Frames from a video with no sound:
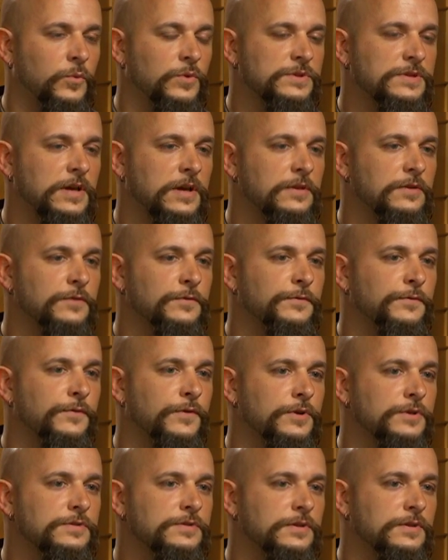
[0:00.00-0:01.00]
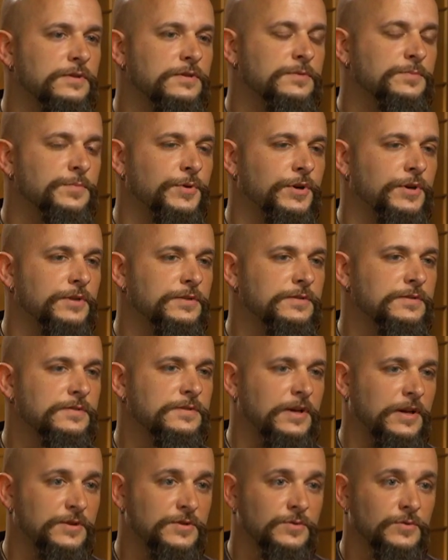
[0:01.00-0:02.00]
Was that your first experience
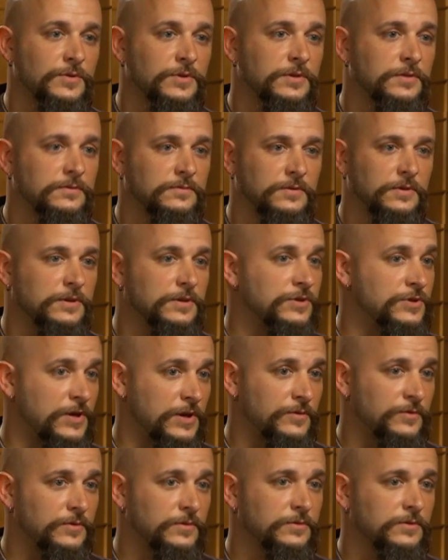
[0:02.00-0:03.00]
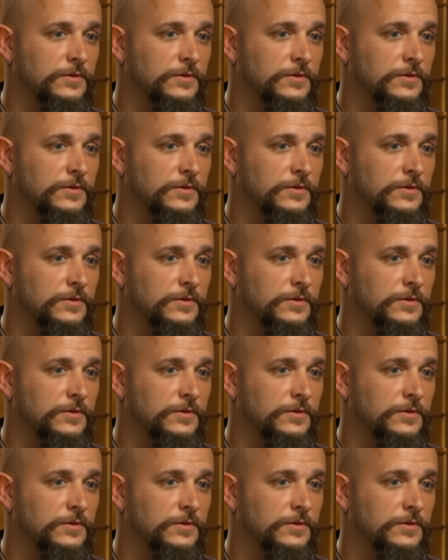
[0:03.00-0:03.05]
sexually in general